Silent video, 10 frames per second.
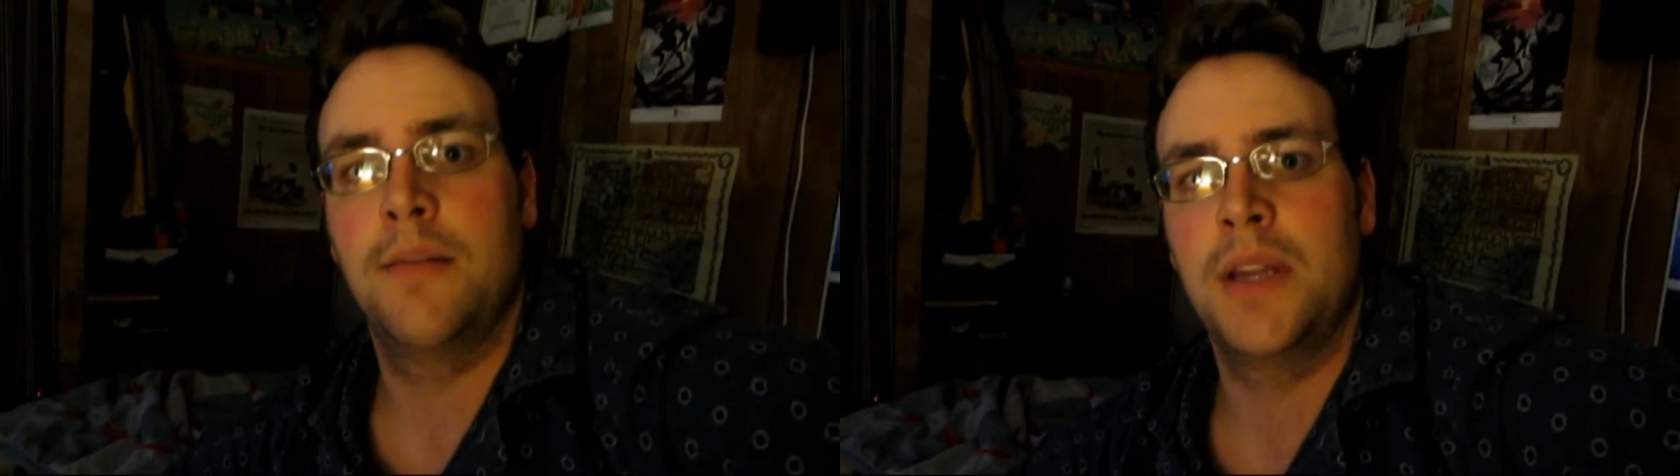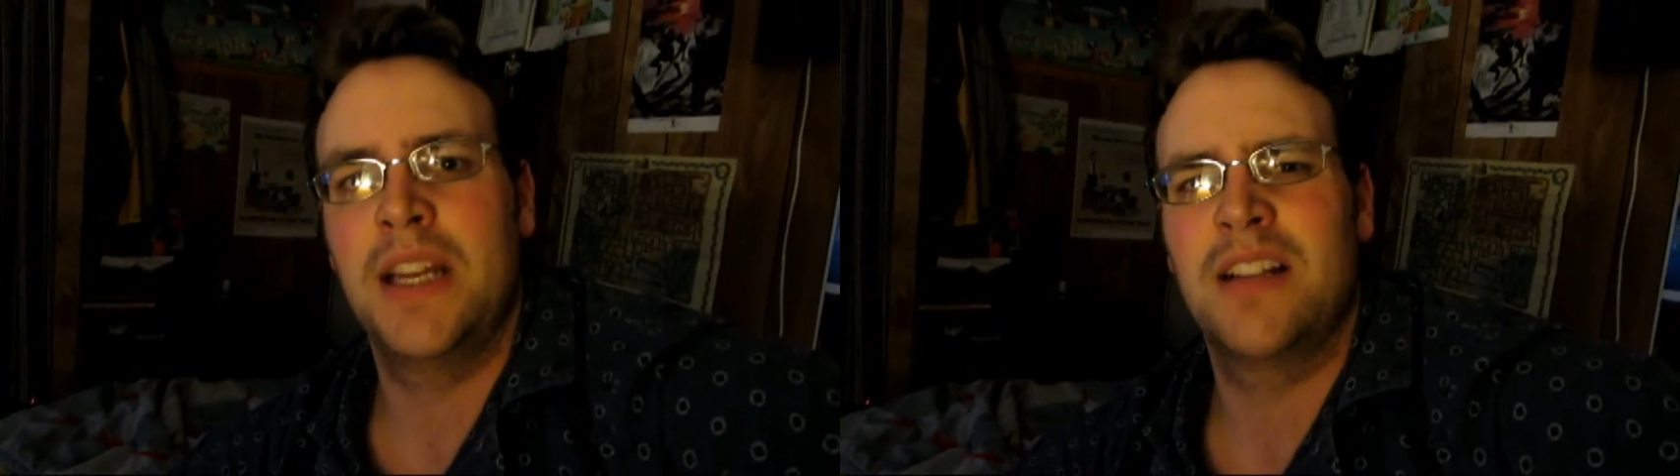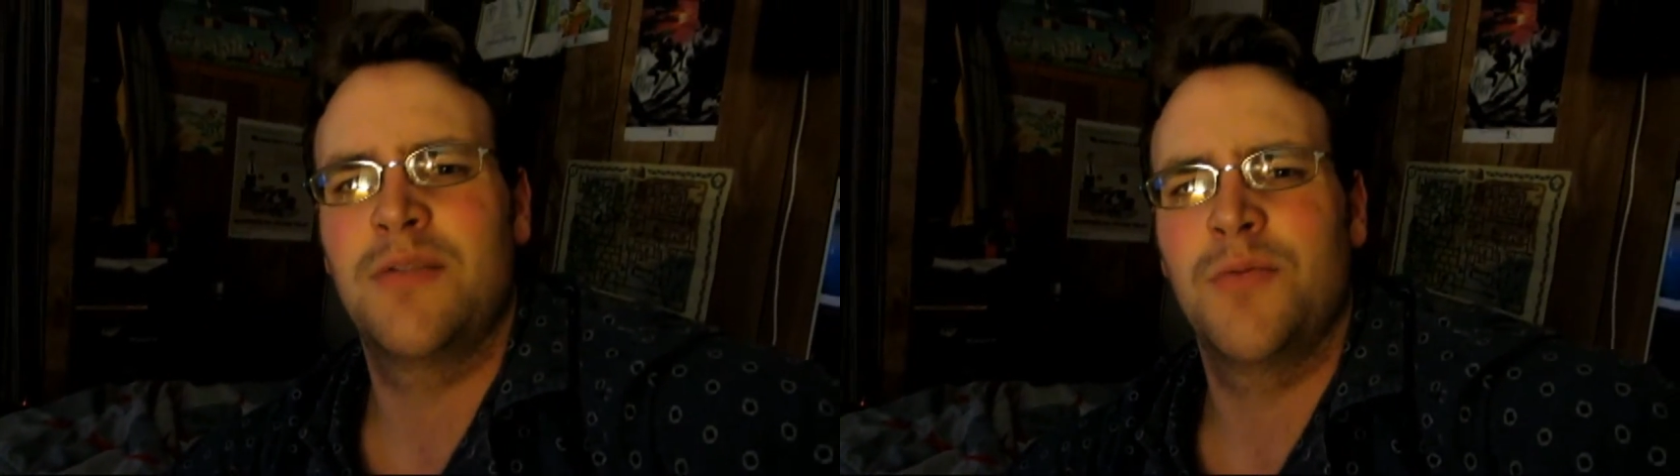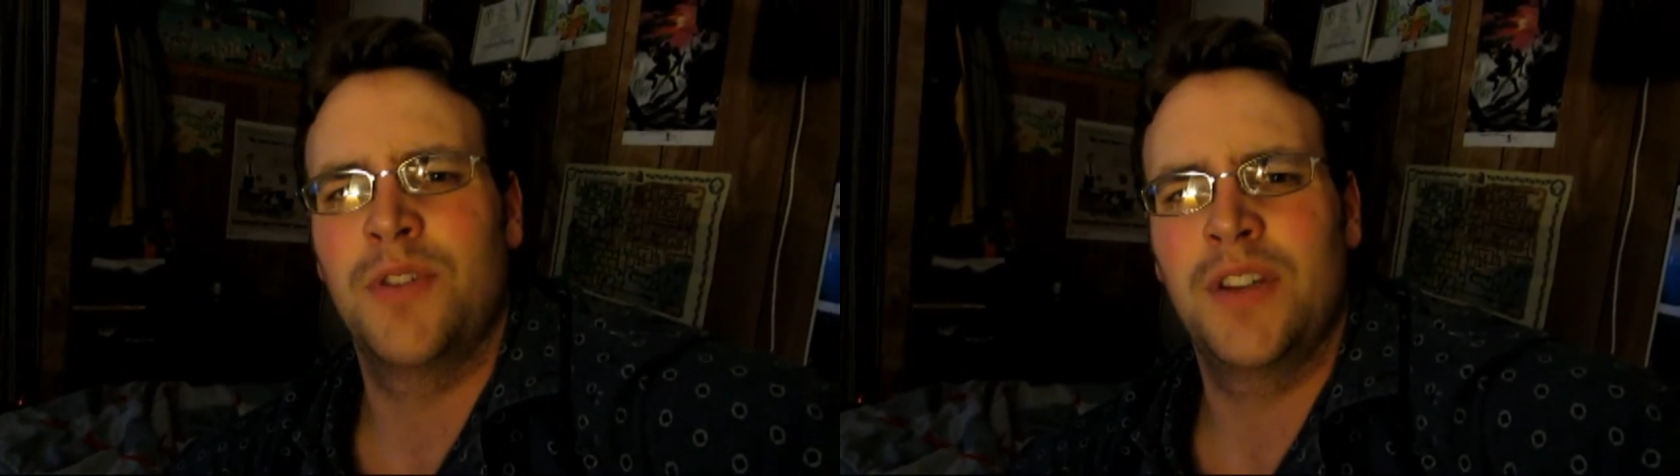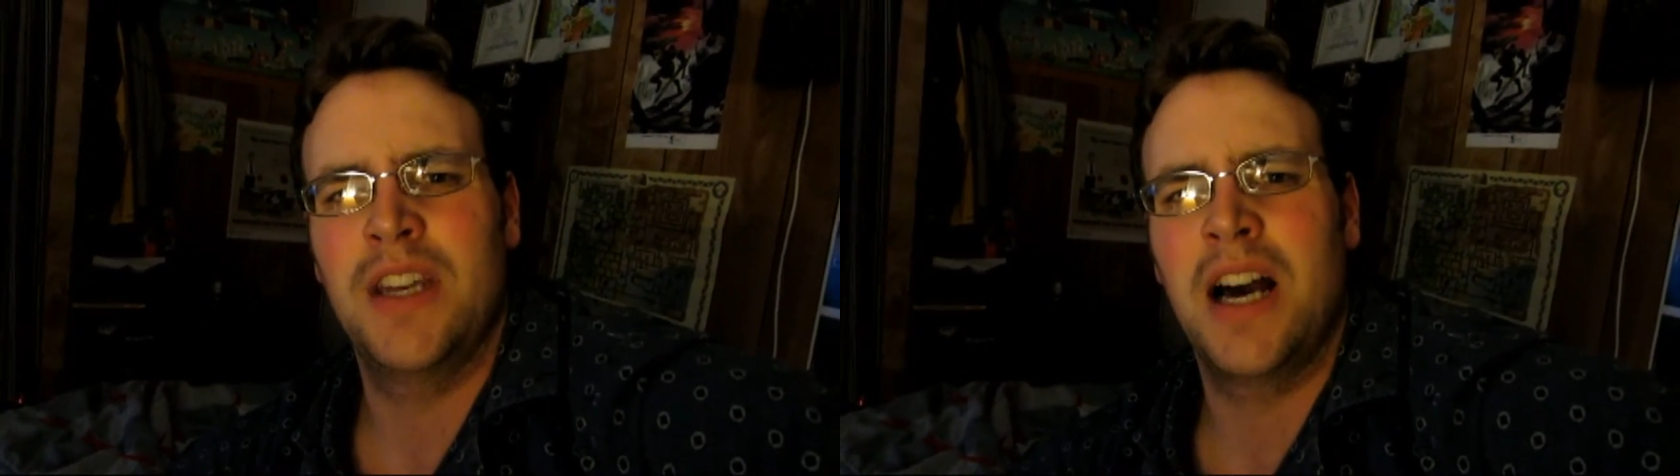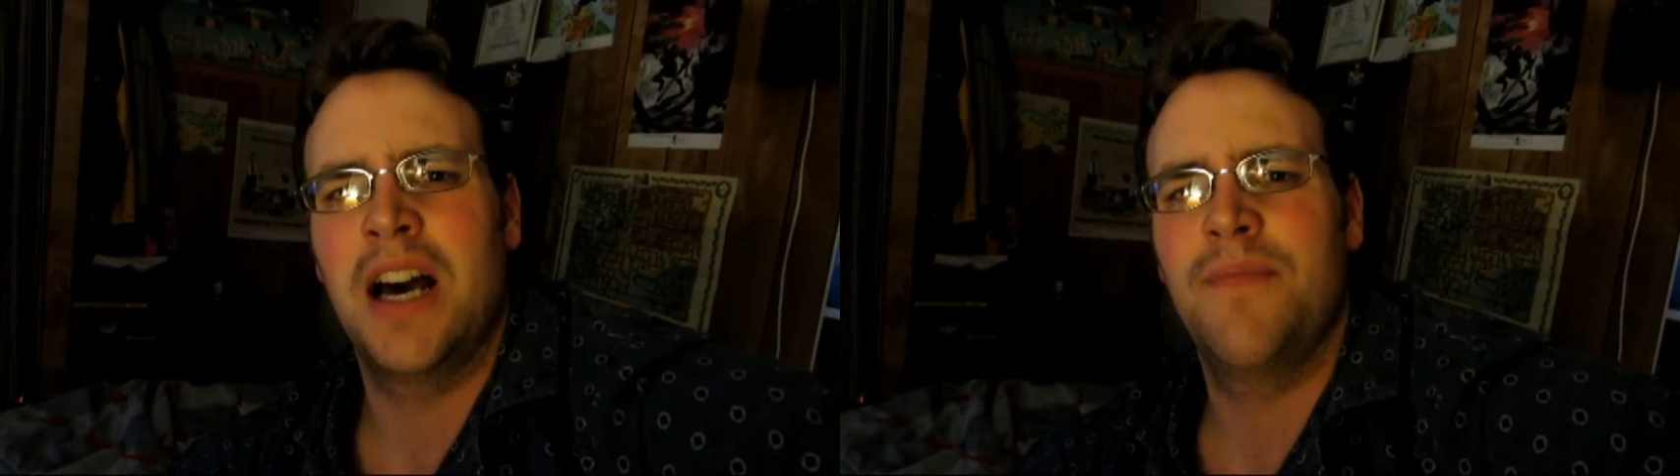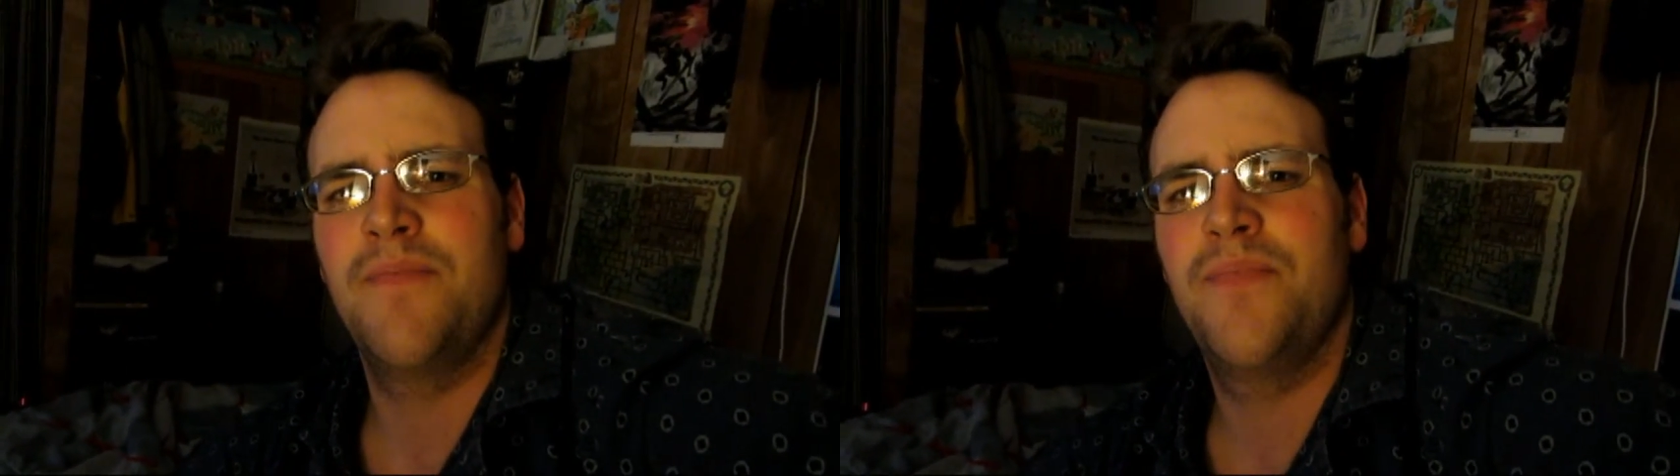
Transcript: I mean, that's really not,